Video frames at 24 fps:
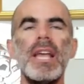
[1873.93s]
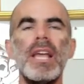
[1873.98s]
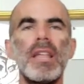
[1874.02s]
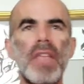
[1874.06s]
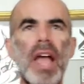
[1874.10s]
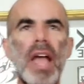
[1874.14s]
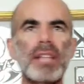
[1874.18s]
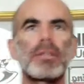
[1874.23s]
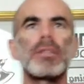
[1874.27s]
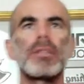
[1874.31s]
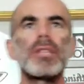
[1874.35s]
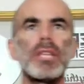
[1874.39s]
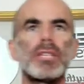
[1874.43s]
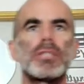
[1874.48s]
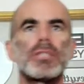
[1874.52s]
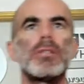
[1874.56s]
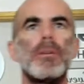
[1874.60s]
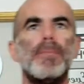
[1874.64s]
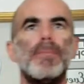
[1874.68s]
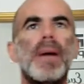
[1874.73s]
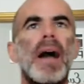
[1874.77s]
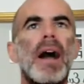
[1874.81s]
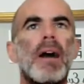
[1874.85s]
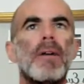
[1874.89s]
That's what this is
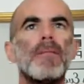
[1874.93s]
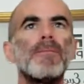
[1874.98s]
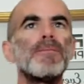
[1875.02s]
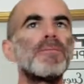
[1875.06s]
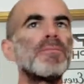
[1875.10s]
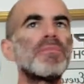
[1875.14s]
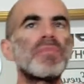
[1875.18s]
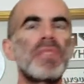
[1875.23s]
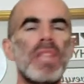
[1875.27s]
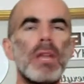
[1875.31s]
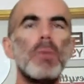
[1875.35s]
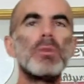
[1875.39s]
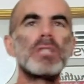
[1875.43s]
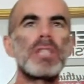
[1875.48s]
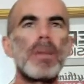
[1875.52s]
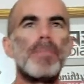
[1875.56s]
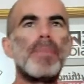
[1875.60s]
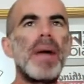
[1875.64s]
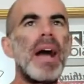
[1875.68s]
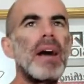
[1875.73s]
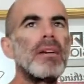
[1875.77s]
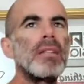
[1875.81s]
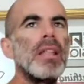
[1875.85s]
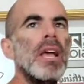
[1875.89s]
about. It was
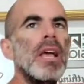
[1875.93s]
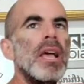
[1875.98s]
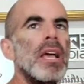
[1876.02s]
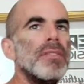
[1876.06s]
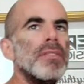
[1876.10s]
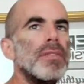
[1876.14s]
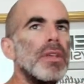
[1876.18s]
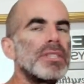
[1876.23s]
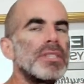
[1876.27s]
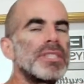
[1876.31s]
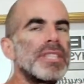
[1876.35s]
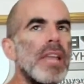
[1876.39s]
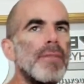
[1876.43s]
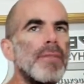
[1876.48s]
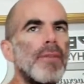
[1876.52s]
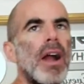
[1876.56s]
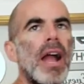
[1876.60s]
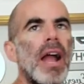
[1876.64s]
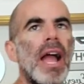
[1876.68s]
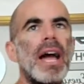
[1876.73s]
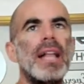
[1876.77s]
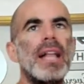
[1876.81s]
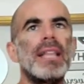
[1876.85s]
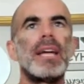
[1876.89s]
about the Save
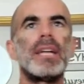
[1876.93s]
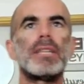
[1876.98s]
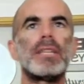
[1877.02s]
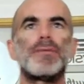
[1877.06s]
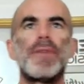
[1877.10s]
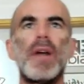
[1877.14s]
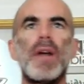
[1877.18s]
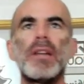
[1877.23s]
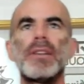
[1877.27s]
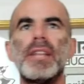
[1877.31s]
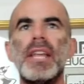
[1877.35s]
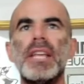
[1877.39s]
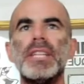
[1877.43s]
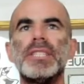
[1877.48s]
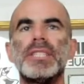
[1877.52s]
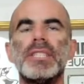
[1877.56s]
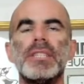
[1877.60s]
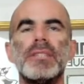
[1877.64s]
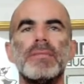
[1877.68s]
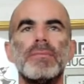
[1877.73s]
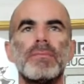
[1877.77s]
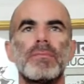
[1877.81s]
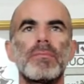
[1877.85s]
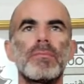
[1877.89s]
Our Allies
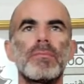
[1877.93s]
Foundation.